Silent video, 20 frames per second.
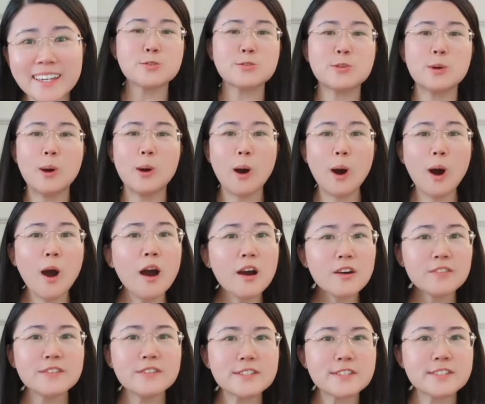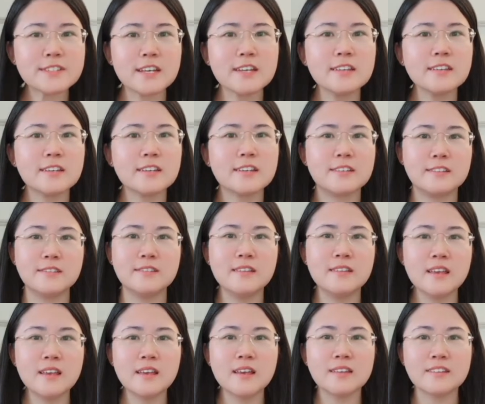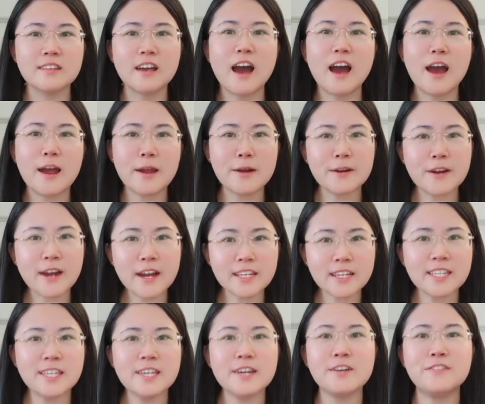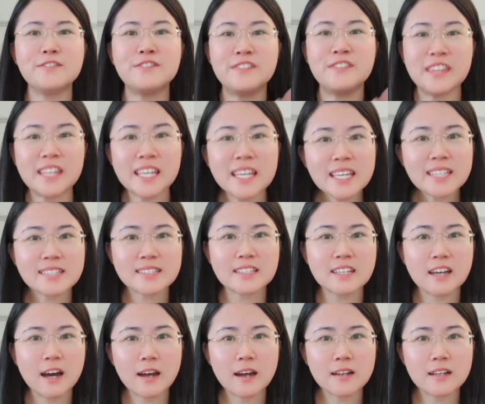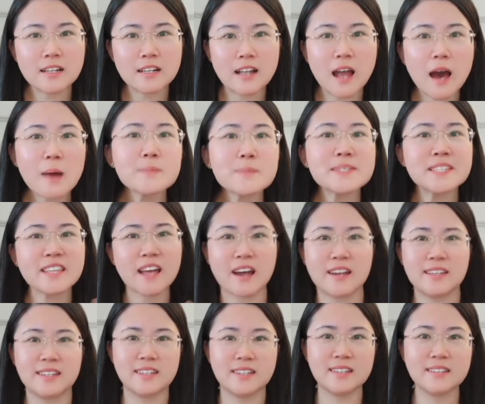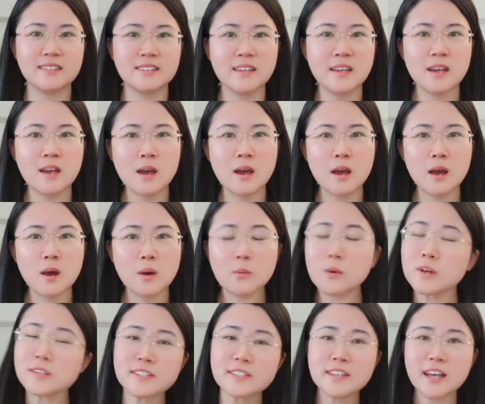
So all of a sudden, the hierarchy of need got lopsided what's the